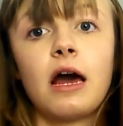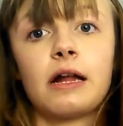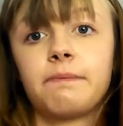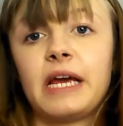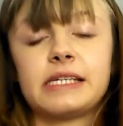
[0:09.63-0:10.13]

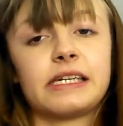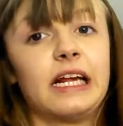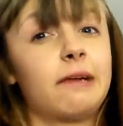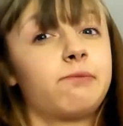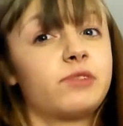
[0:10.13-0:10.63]
and
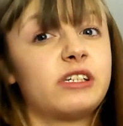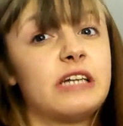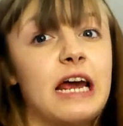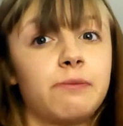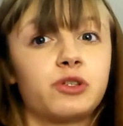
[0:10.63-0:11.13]
basically
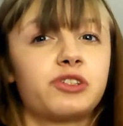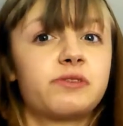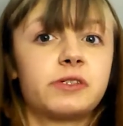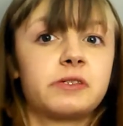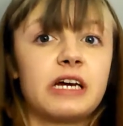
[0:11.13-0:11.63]
today I'm
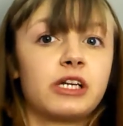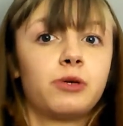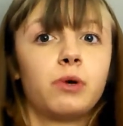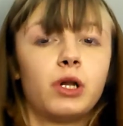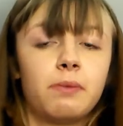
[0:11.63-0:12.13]
just telling
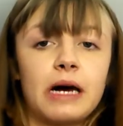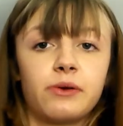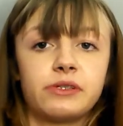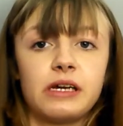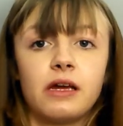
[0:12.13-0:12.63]
you all
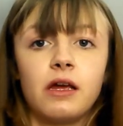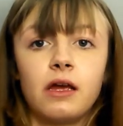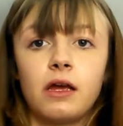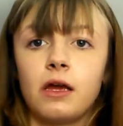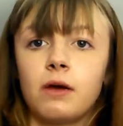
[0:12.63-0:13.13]
about it.
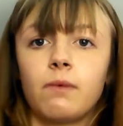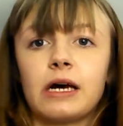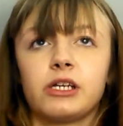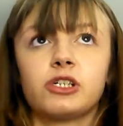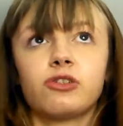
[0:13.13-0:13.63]

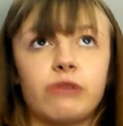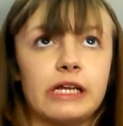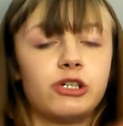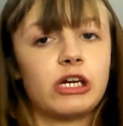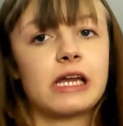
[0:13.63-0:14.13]
Well, you should
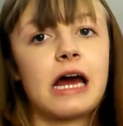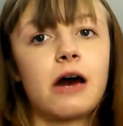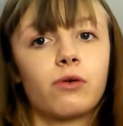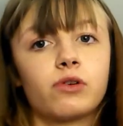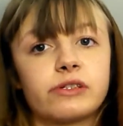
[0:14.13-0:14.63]
really check it
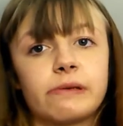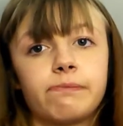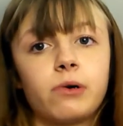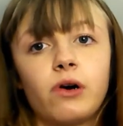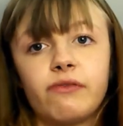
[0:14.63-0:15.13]
out because
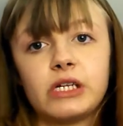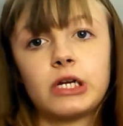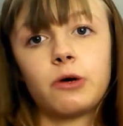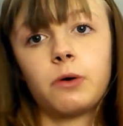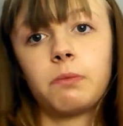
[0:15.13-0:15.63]
I've put a
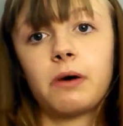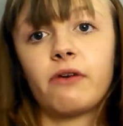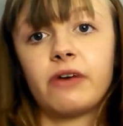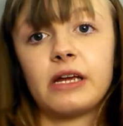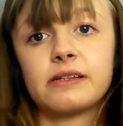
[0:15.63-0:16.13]
video up
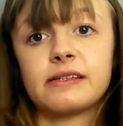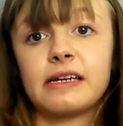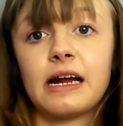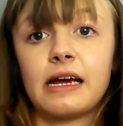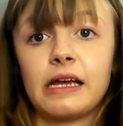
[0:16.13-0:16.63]
of it
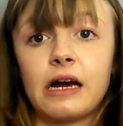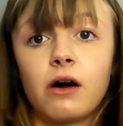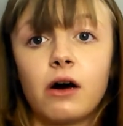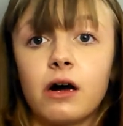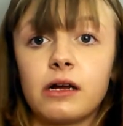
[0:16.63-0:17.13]
tonight.
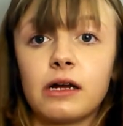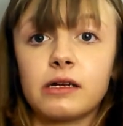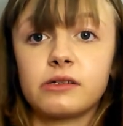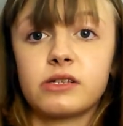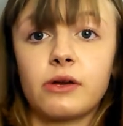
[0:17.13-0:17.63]

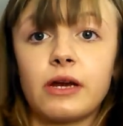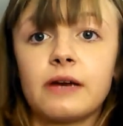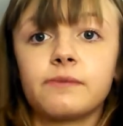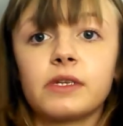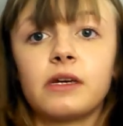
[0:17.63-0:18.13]
So yeah,